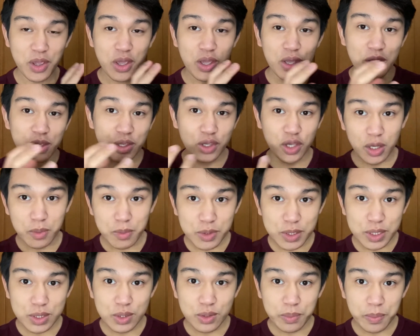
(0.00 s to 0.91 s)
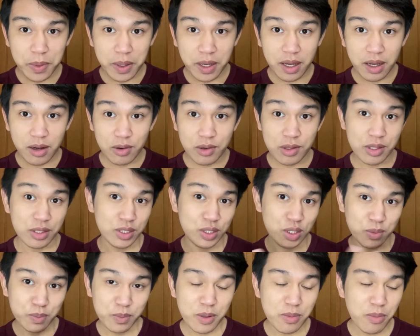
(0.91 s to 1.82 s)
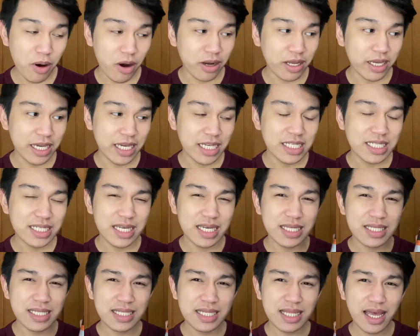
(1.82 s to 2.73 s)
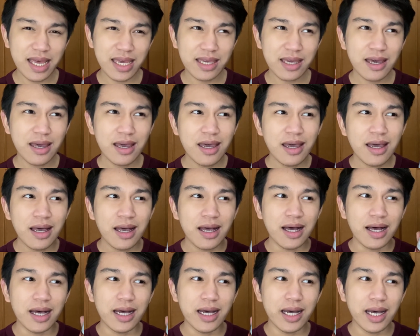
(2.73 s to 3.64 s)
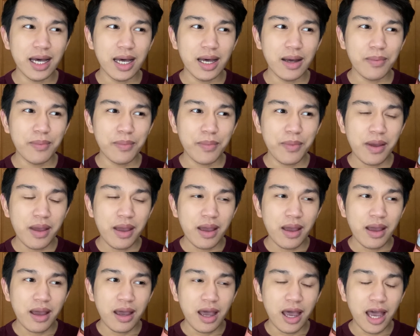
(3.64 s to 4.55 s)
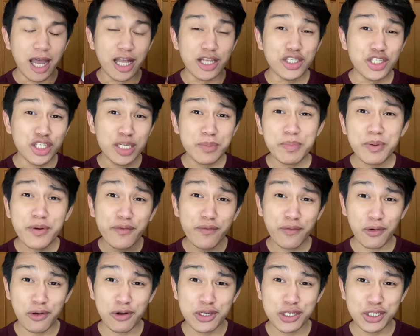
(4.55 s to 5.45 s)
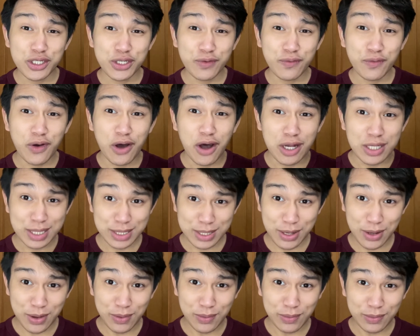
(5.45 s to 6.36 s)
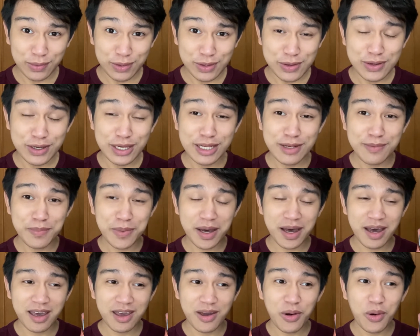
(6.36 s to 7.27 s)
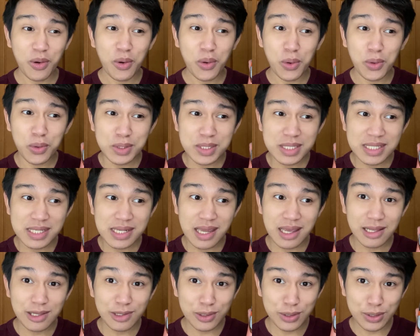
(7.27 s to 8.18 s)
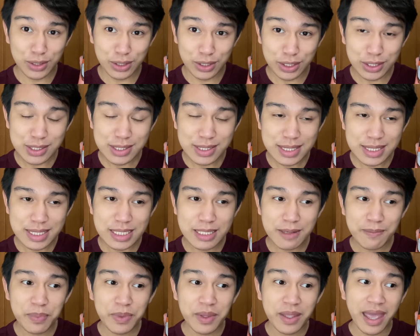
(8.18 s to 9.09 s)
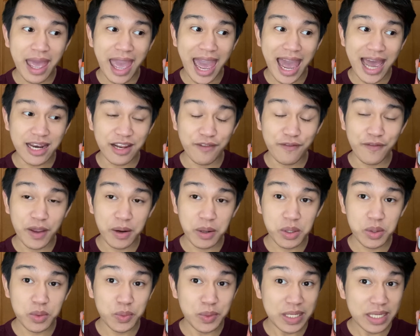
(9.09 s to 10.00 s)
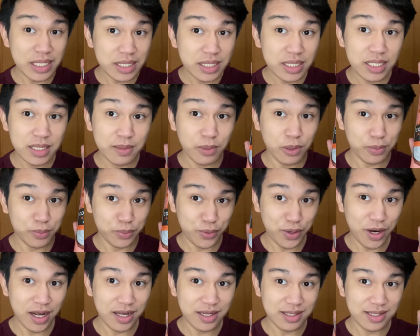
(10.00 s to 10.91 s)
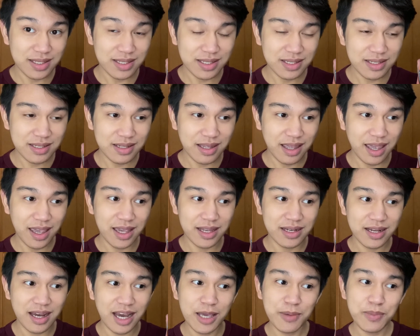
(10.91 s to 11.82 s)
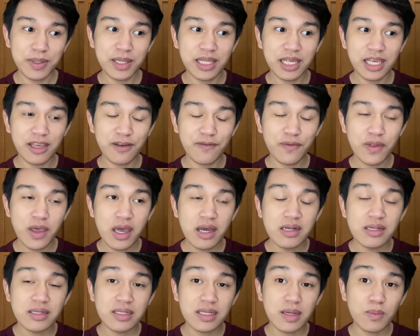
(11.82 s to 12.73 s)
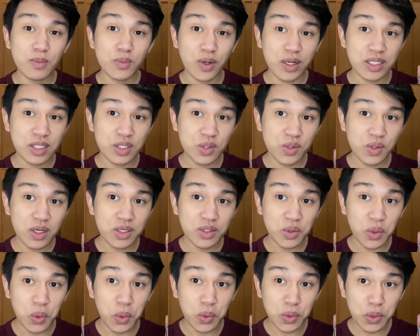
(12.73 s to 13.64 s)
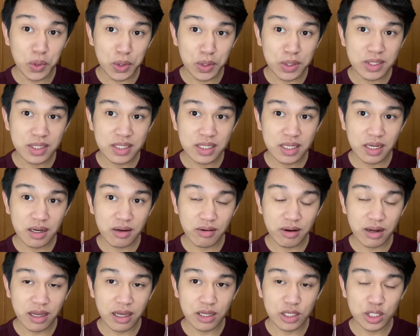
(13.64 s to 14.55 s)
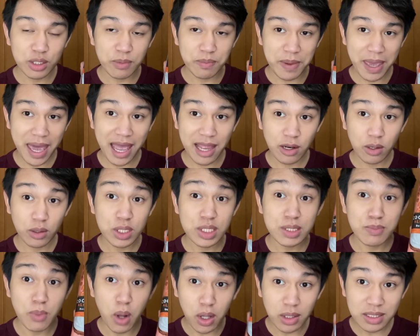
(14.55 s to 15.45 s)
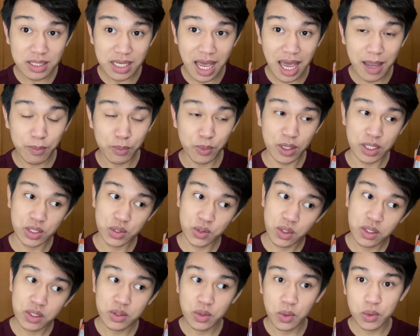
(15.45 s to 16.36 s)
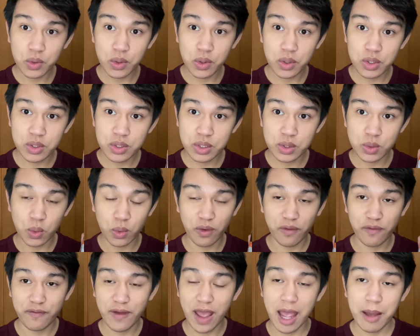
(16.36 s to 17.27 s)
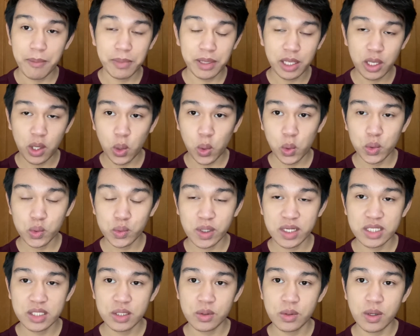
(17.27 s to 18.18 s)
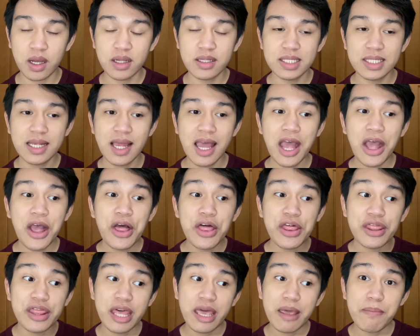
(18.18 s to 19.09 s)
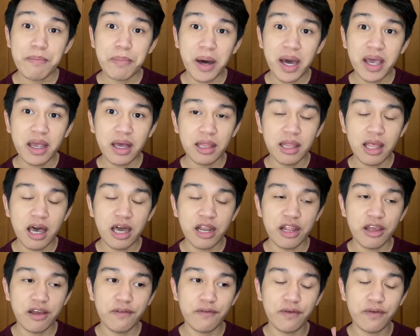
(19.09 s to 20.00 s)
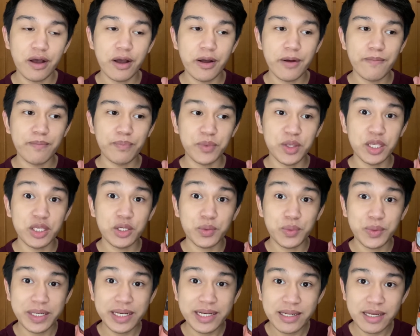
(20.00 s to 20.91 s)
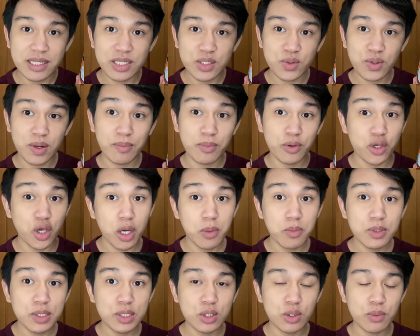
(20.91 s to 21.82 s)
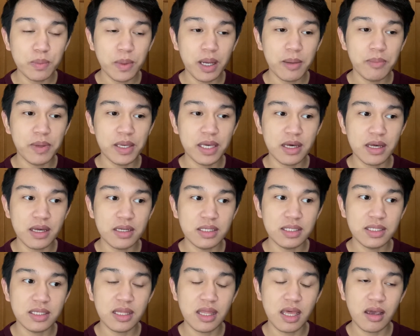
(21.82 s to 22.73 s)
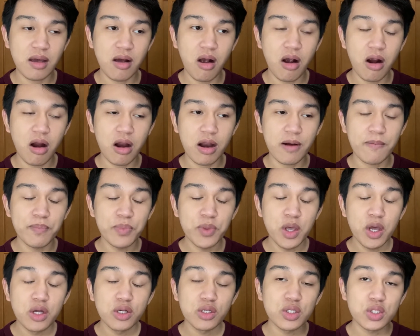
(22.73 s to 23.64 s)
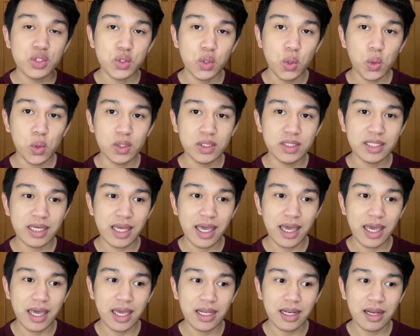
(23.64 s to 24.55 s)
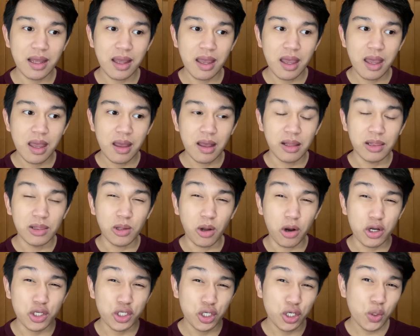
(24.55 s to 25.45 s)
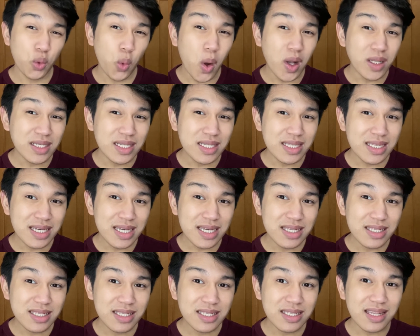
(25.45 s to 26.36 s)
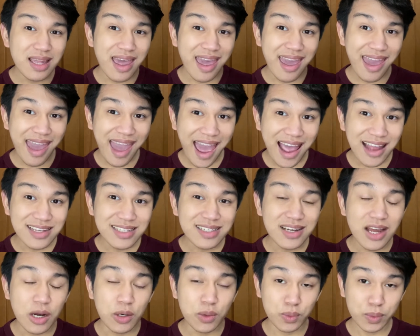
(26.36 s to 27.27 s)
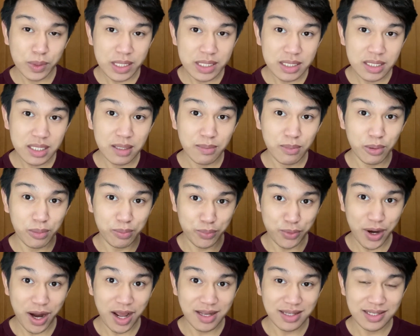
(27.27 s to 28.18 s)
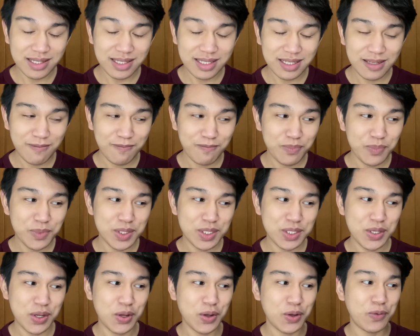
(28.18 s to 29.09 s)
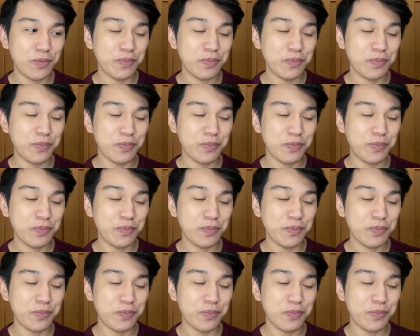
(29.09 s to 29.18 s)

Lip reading: Gyomusupa, or the supermarket, it's like a cheaper version of Costco. You can buy wholesale goods at a very reasonable price. And I believe some restaurant owners here in Japan, small-time restaurant owners or family-owned restaurants, they buy a lot of ingredients from Gyomusupa because they are sold in larger quantities at a reasonable price. So